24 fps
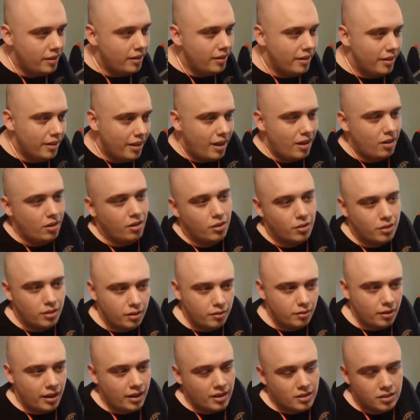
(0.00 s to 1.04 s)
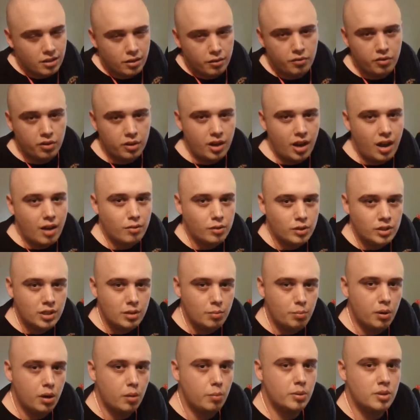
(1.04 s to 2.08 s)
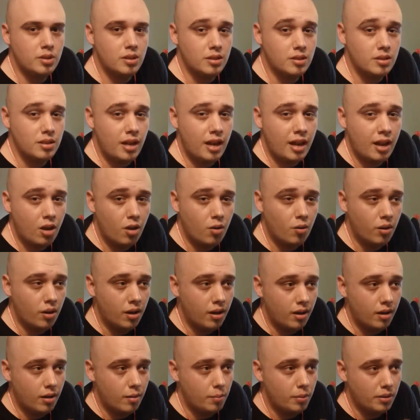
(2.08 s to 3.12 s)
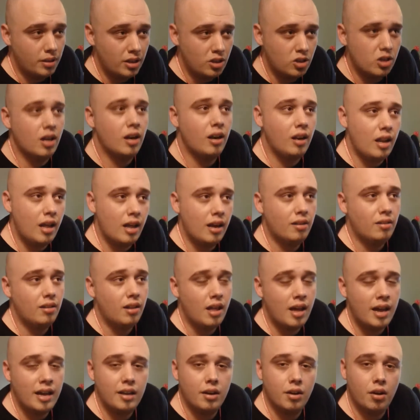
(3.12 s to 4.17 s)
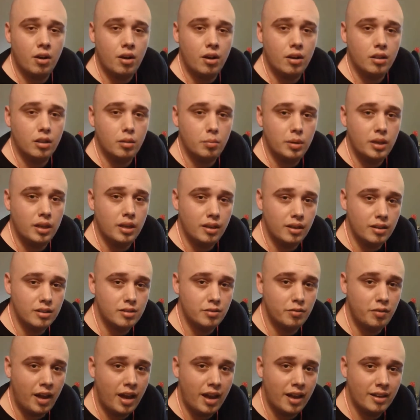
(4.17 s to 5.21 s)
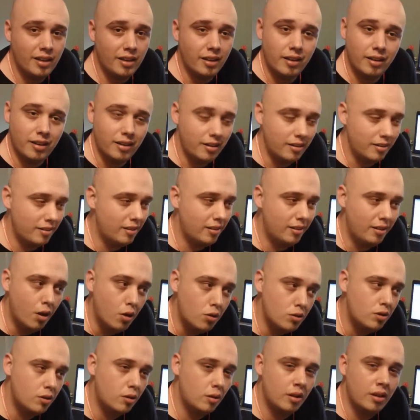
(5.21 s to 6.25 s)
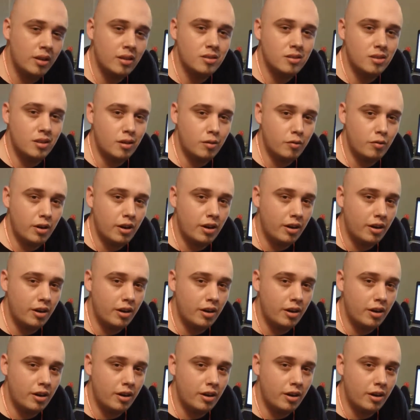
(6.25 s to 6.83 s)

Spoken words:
I don't know, I guess they're for novelty purposes now, but they shed a lot of light on the beginnings of hacking, and those are things that are very